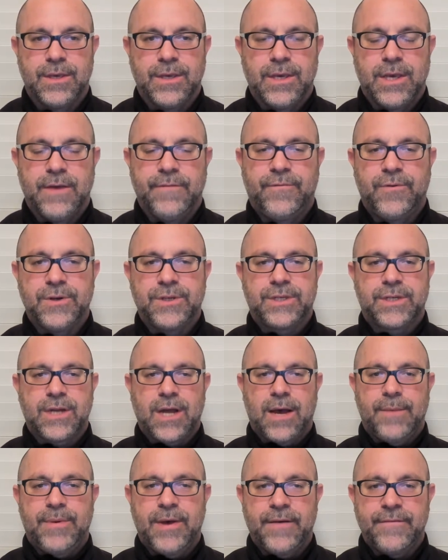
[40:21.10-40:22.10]
If we
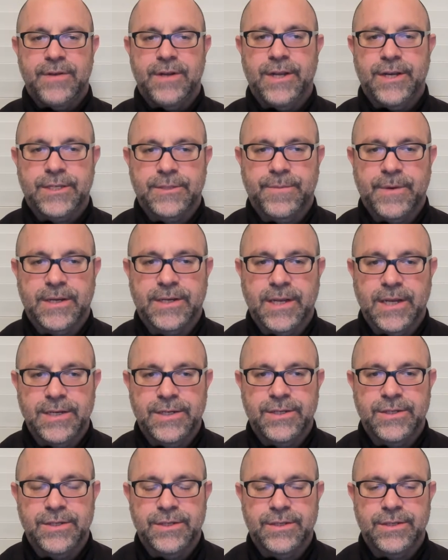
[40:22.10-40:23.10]
stop having
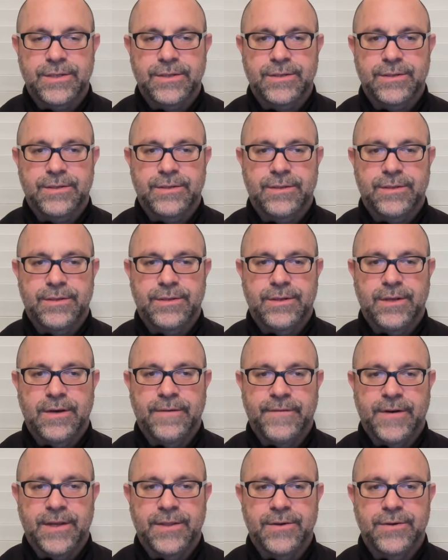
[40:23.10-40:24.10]
expectations
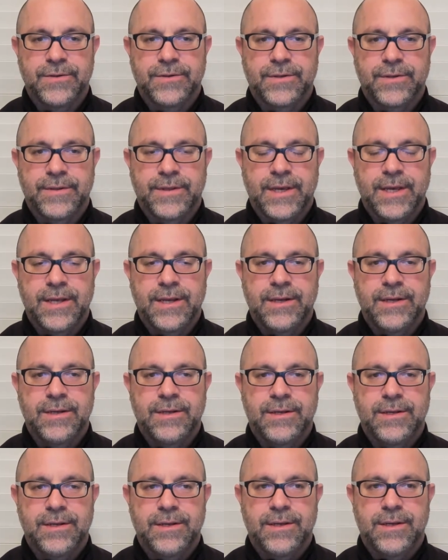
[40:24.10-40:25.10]
of others,
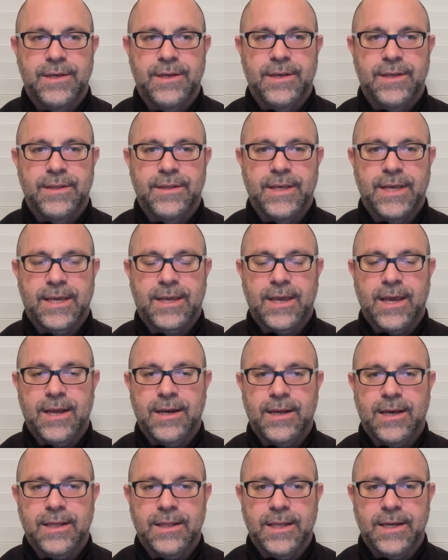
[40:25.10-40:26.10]
then they
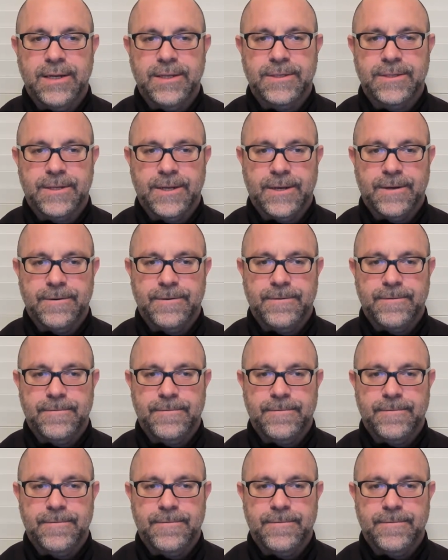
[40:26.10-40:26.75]
cannot let us down.